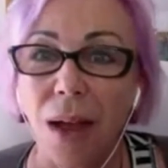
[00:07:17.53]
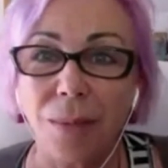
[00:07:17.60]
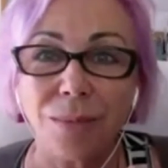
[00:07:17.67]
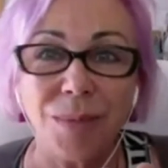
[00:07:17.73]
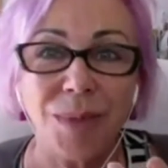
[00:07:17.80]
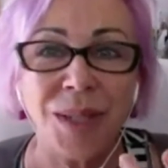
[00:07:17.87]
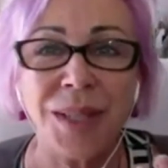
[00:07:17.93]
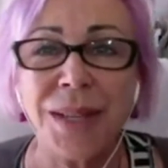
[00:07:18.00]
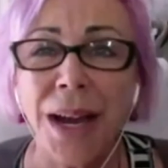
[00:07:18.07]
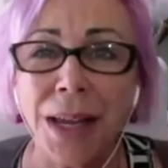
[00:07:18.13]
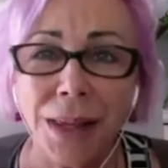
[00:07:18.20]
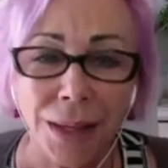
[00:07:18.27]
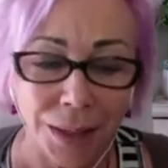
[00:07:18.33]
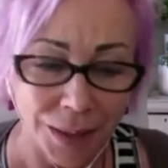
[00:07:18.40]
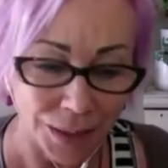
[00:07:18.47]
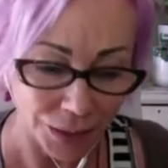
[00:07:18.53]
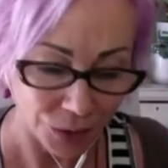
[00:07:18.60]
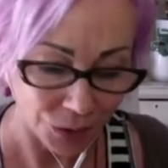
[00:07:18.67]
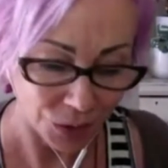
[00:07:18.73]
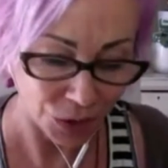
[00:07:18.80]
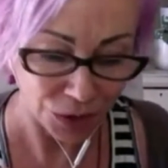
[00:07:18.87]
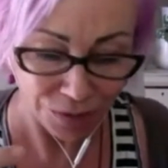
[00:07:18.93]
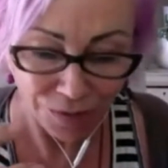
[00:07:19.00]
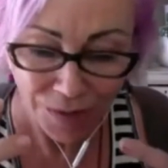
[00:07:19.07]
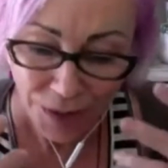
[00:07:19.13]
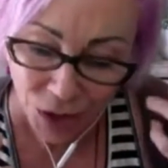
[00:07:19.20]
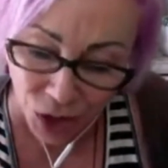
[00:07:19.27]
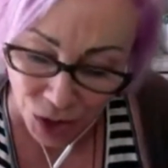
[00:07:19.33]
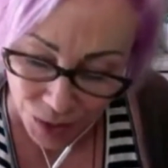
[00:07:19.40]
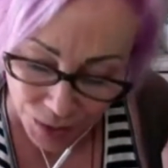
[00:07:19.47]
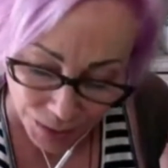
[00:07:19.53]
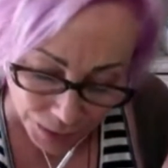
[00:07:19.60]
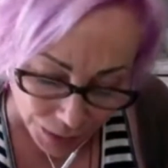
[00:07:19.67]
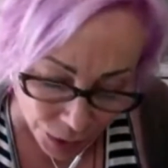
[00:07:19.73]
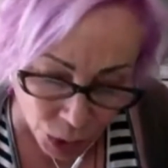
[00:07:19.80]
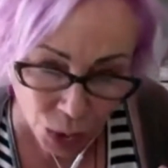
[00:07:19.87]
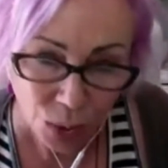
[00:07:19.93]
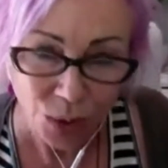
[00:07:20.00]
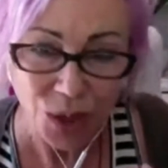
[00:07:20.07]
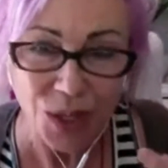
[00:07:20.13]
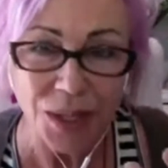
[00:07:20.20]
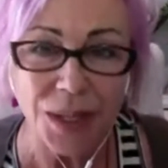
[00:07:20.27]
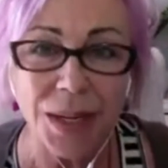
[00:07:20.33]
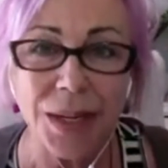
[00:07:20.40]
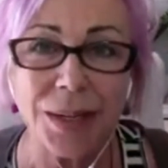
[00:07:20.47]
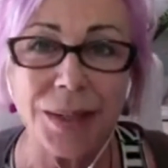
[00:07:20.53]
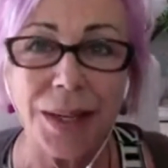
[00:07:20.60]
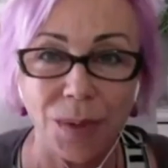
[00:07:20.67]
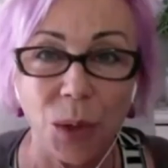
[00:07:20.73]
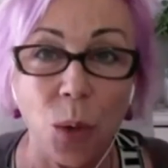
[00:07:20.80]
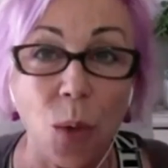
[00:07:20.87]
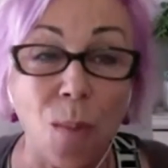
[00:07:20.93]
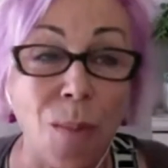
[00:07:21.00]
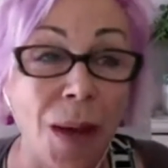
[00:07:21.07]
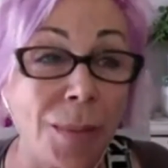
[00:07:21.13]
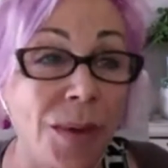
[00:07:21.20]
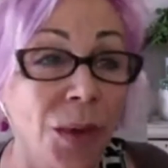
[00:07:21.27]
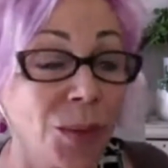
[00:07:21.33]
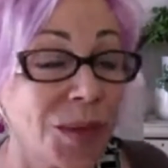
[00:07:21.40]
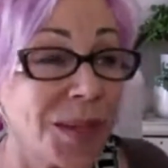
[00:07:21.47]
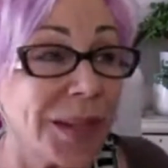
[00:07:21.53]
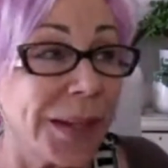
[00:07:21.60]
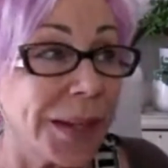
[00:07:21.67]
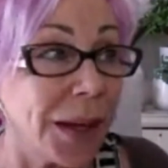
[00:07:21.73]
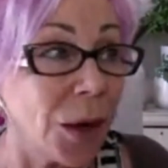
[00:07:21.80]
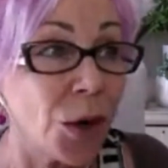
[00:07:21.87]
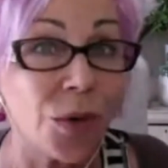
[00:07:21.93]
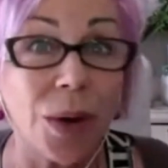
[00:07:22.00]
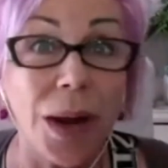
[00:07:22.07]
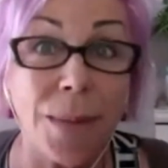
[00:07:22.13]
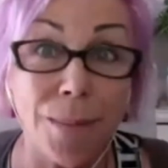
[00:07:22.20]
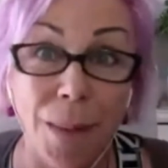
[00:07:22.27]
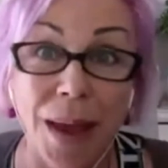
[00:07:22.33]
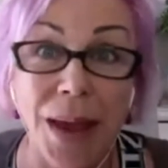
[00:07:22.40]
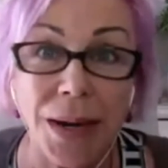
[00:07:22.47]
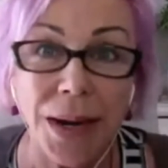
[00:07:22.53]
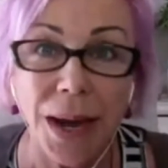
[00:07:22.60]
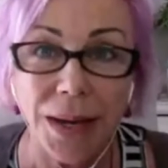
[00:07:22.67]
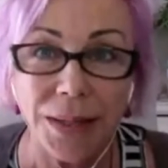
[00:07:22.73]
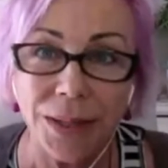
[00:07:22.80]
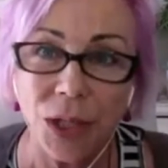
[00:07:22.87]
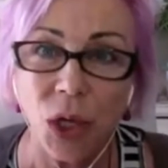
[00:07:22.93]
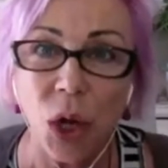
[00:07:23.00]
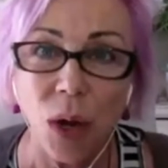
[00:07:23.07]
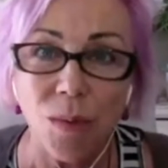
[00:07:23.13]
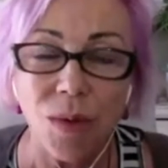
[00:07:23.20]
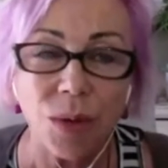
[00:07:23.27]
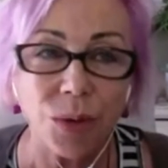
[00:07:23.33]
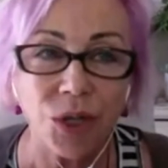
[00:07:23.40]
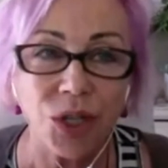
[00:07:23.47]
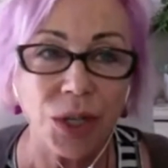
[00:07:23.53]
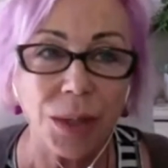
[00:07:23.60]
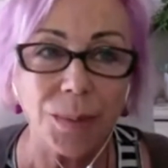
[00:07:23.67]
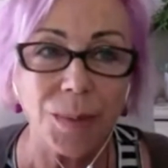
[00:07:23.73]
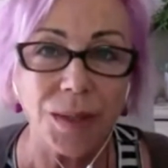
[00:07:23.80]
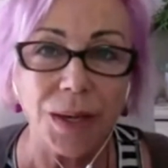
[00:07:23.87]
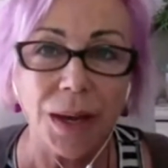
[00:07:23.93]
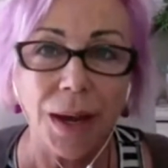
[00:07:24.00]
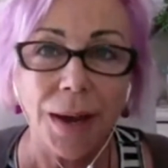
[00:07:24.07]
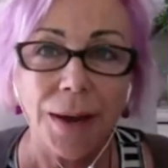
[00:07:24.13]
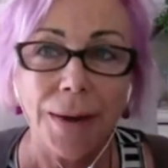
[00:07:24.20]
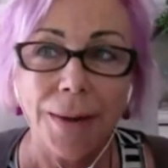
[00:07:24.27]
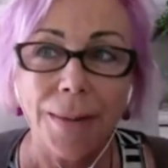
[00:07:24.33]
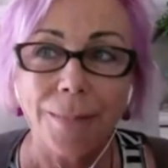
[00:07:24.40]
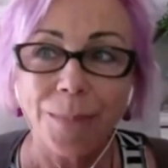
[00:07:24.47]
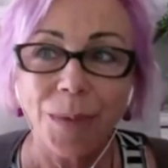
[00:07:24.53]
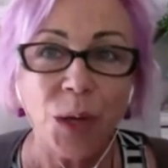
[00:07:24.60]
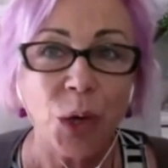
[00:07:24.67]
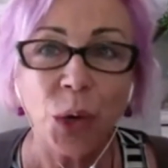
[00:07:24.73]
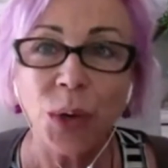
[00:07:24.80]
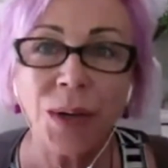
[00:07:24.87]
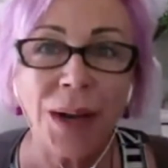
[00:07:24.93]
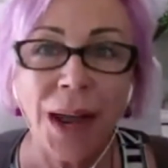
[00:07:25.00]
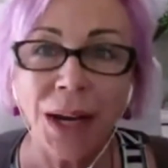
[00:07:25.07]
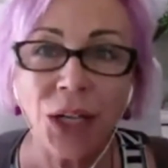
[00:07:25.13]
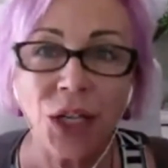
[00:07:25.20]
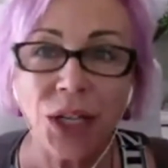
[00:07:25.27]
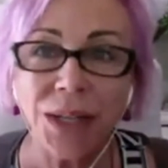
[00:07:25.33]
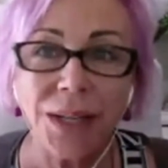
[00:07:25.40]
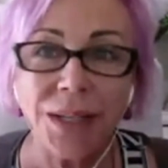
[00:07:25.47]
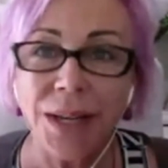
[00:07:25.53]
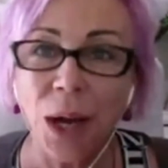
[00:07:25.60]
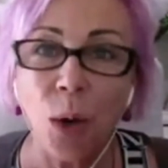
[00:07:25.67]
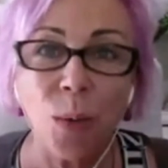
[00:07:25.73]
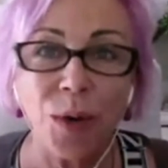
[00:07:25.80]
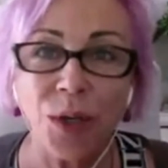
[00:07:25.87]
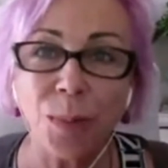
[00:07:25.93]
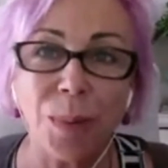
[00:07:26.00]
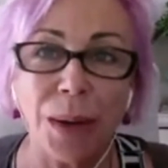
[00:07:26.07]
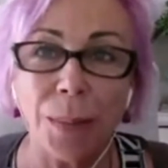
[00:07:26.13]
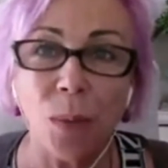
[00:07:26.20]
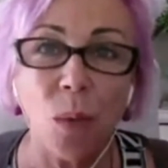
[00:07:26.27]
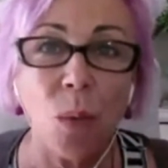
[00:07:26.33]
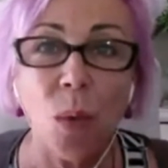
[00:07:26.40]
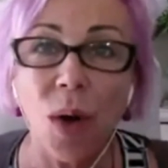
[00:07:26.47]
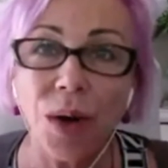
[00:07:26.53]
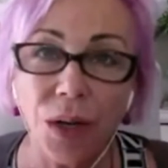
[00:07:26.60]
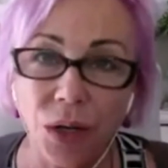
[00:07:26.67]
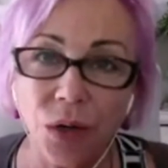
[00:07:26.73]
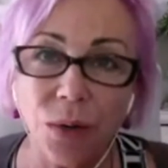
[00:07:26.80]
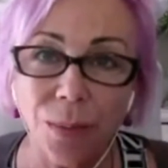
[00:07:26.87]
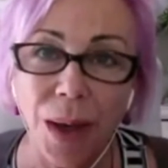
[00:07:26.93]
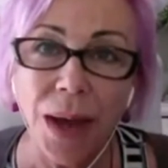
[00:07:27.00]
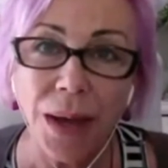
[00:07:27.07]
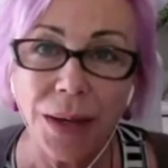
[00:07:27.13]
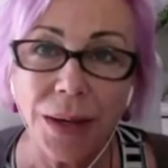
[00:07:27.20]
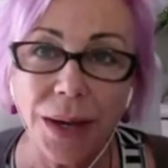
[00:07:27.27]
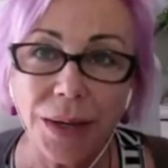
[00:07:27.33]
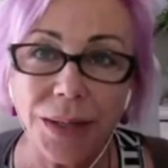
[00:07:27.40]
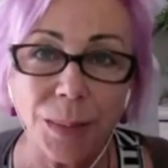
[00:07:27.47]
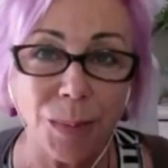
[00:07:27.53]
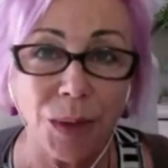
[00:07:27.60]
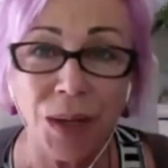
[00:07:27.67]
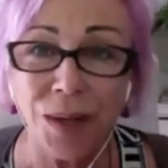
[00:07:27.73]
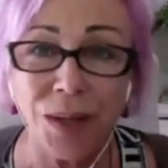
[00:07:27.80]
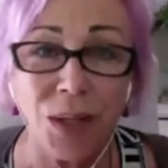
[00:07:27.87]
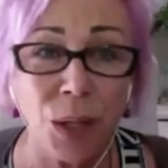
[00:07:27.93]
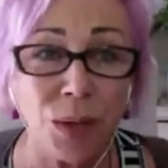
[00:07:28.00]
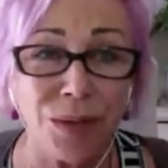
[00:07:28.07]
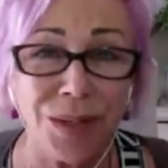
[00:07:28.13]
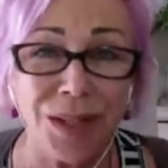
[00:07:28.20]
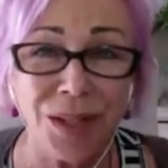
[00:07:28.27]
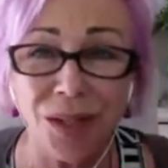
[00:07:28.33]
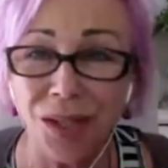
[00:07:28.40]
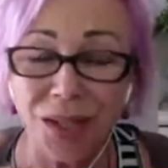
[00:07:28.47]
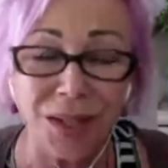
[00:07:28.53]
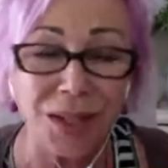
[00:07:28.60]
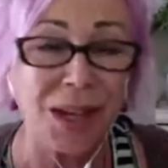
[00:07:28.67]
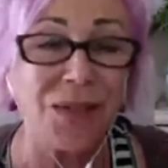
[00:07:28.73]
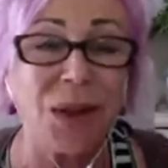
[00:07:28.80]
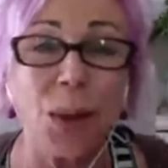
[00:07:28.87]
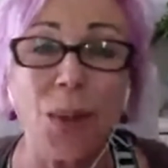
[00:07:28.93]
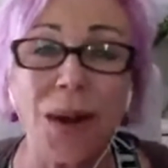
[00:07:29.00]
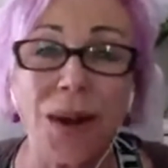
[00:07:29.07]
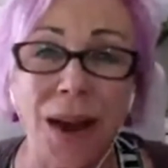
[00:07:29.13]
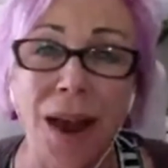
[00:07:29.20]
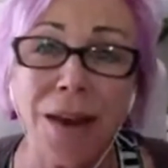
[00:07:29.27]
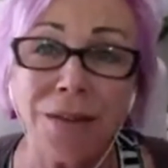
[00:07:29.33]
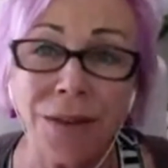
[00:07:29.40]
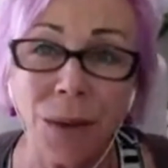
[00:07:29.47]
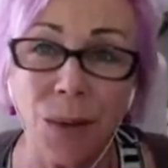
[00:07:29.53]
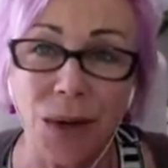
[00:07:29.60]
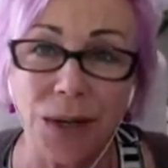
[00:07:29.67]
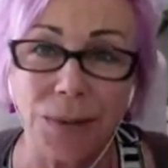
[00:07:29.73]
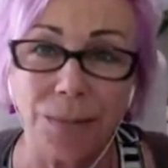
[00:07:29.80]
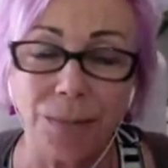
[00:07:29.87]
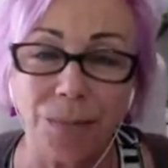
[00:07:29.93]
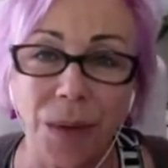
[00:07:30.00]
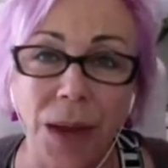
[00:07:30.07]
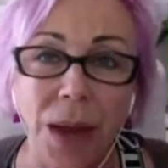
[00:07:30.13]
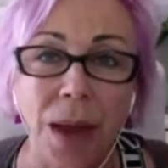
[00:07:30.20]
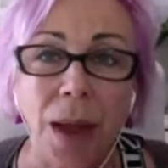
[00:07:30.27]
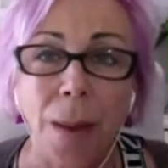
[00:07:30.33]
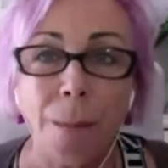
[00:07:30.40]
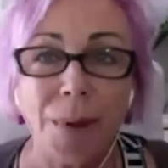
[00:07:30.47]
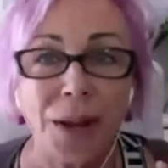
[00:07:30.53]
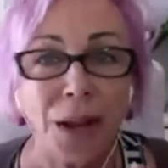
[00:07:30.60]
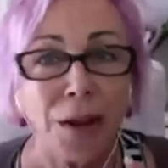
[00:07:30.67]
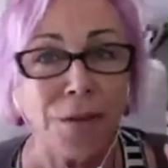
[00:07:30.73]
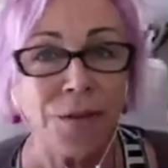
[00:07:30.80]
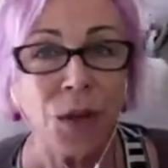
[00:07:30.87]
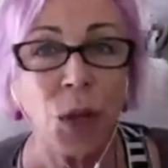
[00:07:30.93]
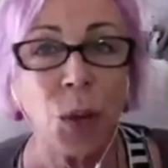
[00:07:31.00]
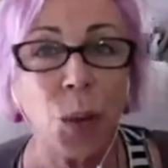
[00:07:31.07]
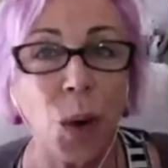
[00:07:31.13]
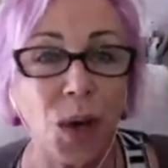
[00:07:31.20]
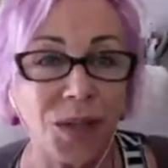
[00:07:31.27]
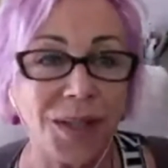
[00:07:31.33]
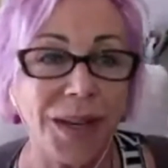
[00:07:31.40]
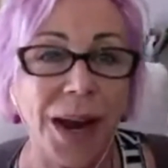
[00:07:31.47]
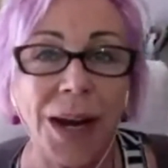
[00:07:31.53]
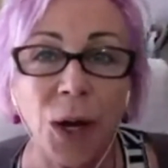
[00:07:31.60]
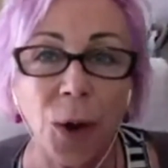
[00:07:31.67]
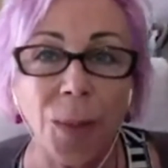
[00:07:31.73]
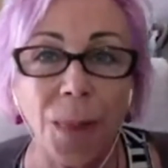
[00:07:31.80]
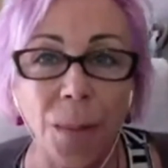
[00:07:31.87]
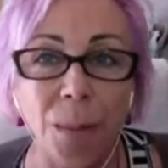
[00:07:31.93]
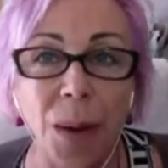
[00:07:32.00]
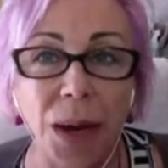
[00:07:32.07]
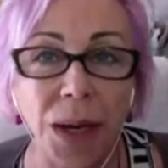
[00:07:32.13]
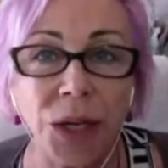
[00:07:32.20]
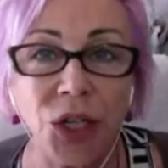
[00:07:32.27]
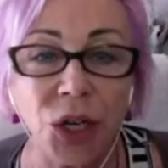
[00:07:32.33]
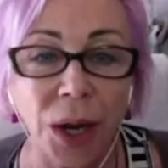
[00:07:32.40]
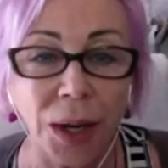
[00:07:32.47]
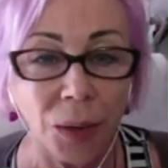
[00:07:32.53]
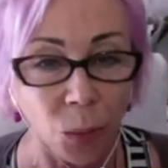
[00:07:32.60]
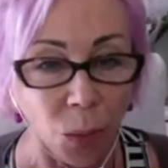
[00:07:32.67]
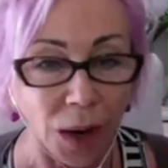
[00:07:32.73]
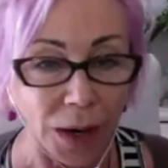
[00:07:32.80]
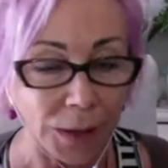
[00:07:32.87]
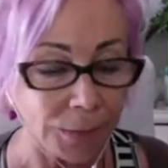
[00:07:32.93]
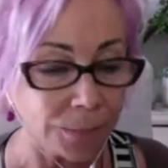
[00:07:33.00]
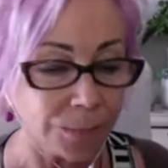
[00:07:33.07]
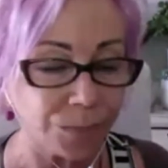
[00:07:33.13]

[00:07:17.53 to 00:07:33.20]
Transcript: salads and ceviches and gorgeous things, or maybe you were selling a great mayonnaise to go with your chips, you couldn't actually tell which people wanted your mayonnaise, because you're just giving away to everyone. But if you were standing on the beach and went,